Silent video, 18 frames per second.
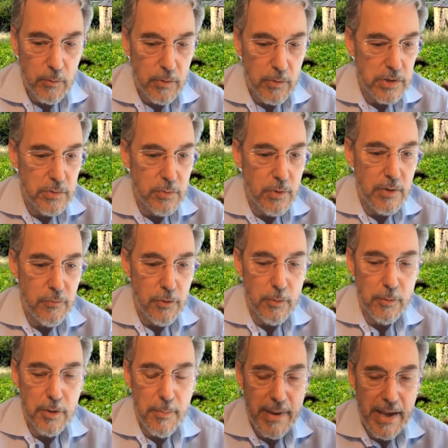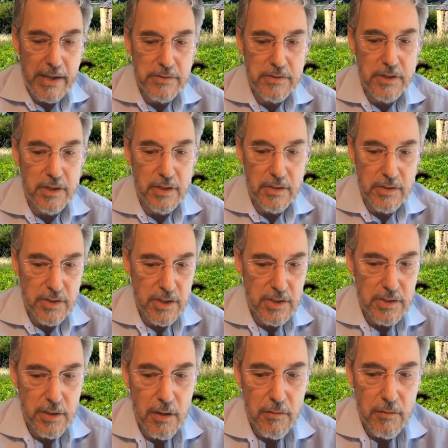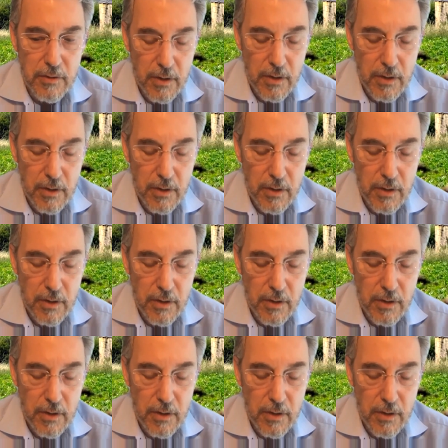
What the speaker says: which is what firm capacity consists of.